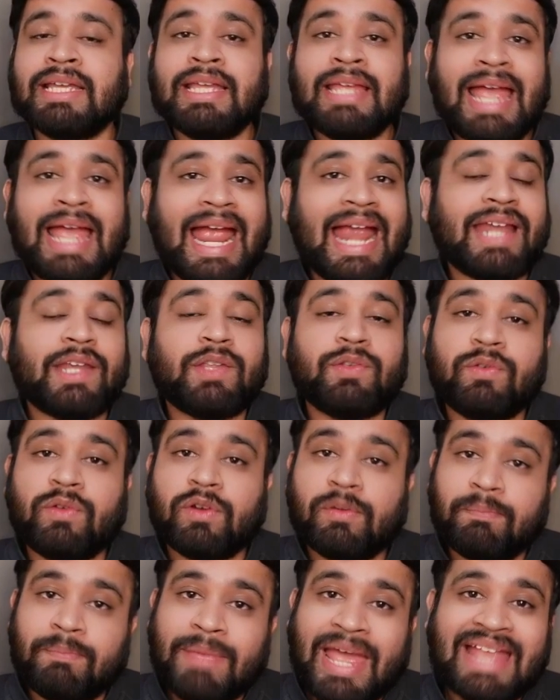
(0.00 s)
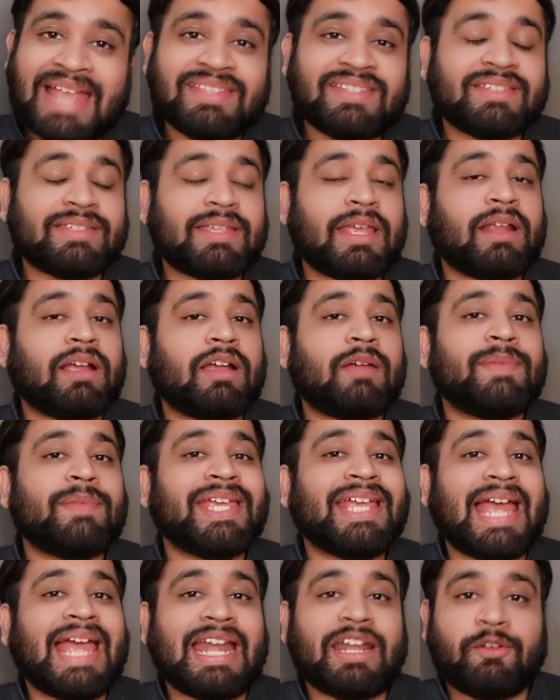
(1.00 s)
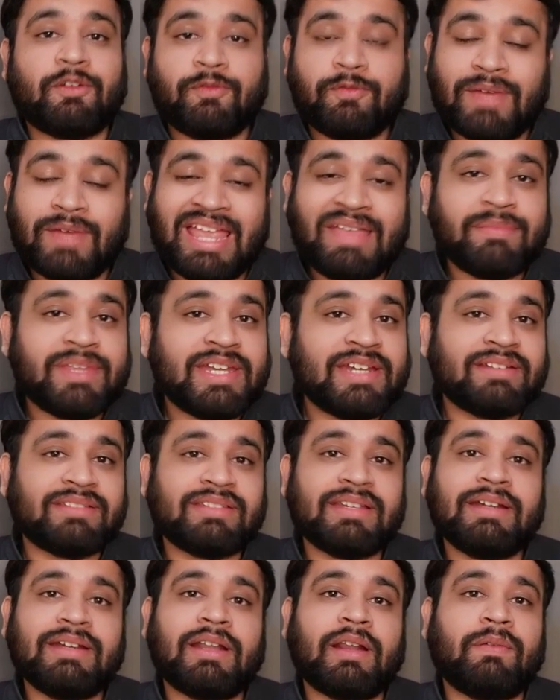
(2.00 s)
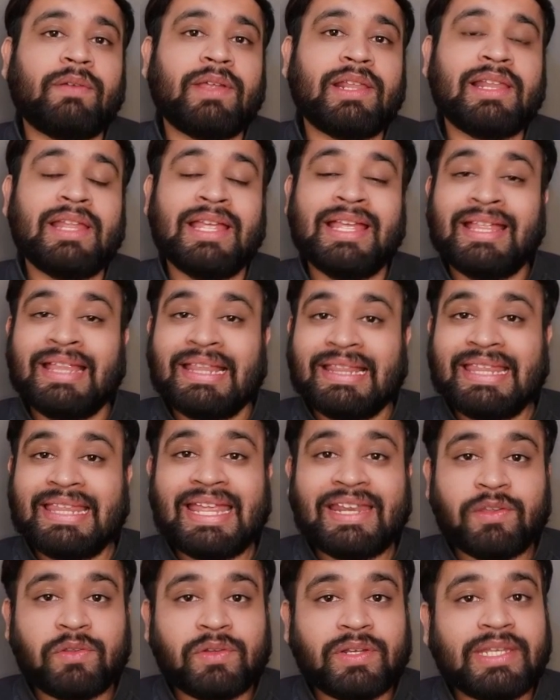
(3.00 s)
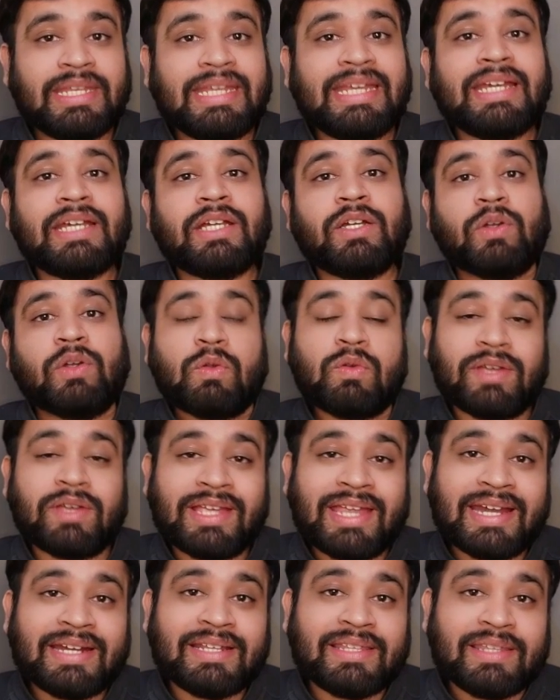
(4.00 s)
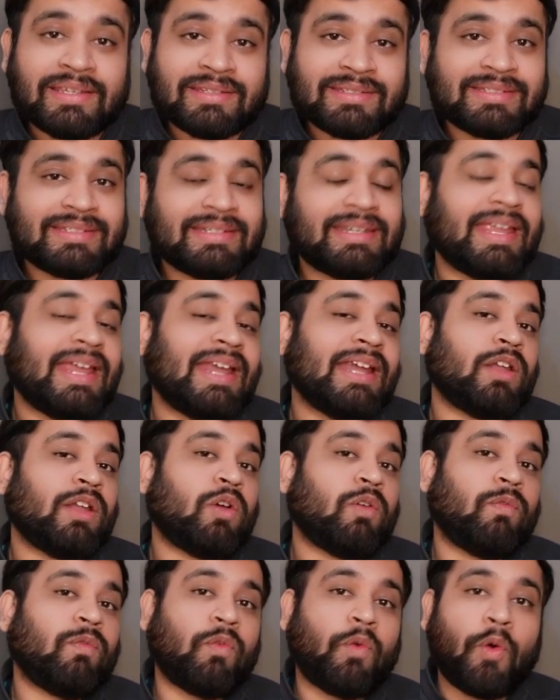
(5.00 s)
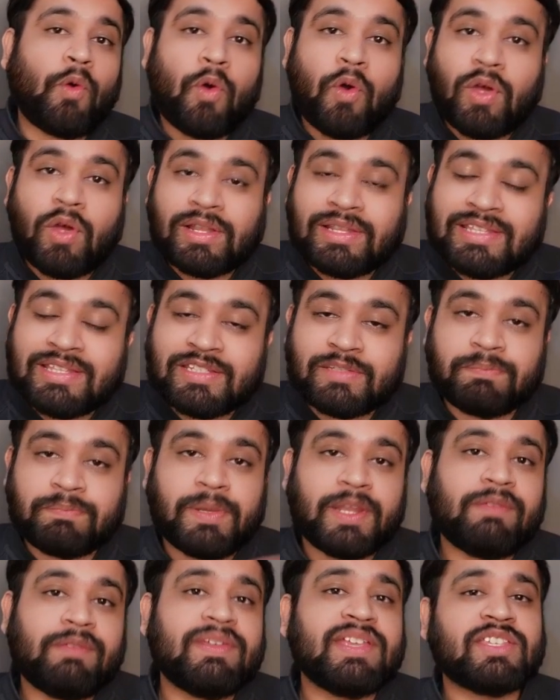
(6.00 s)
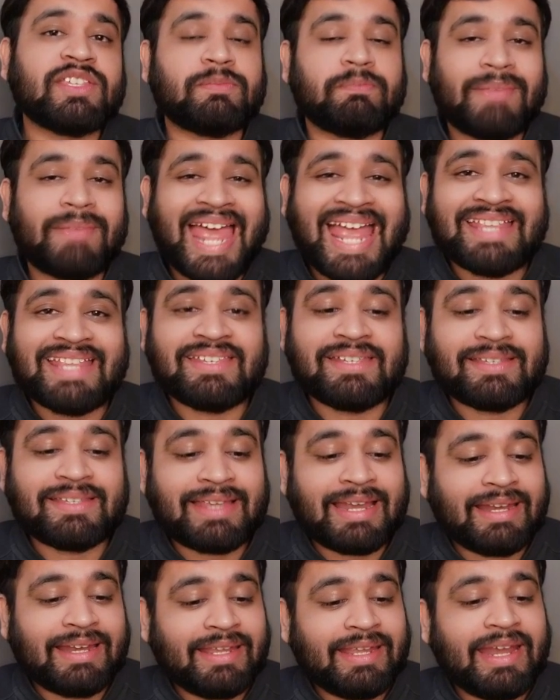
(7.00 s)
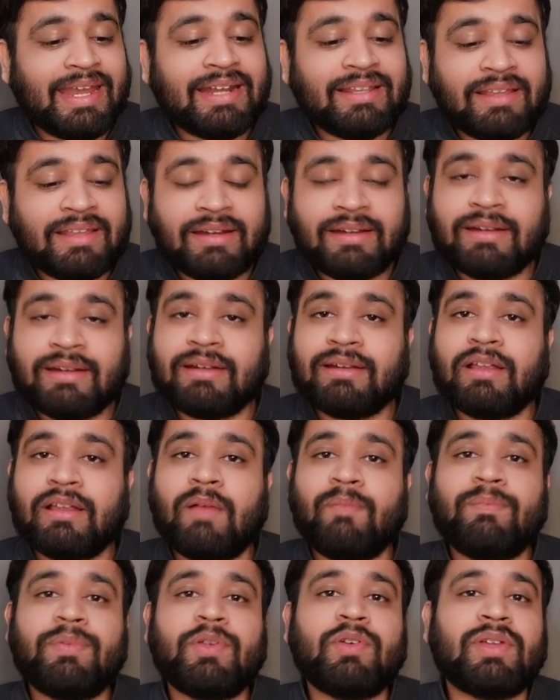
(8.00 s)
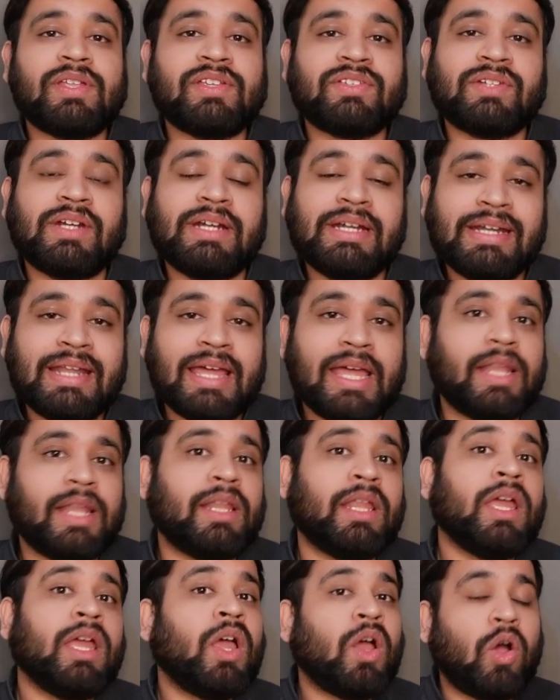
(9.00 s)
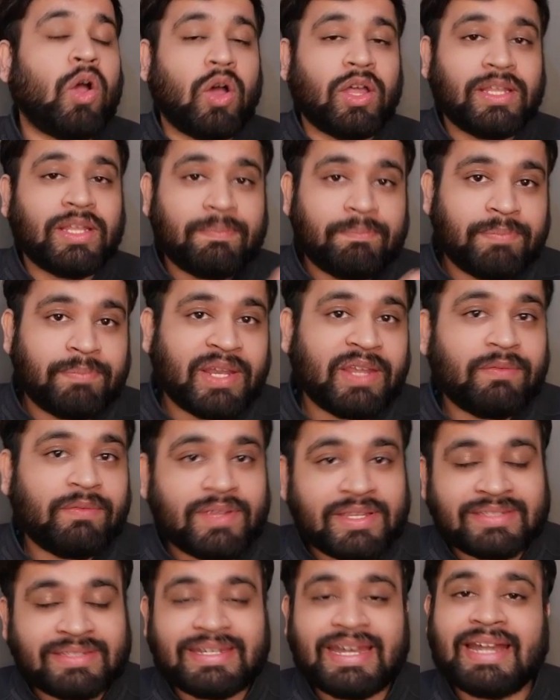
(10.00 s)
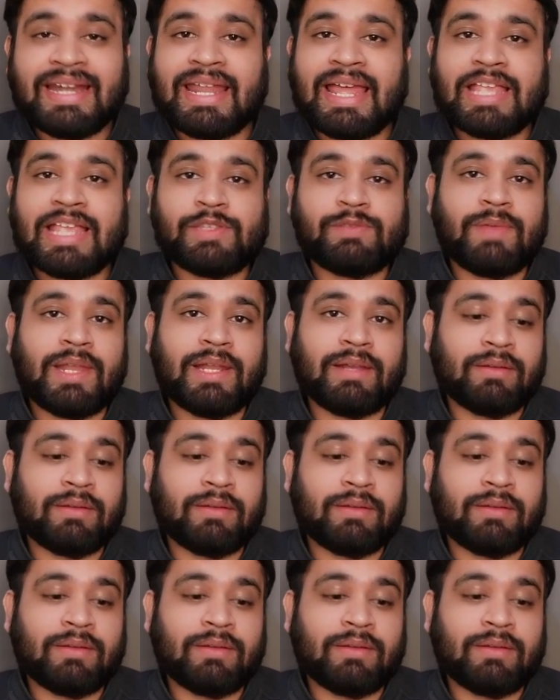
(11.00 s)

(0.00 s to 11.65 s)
and your batches are coming at a 5 minutes interval, then you need to get the state of all these previous batches and get the computation done on the previous data as well.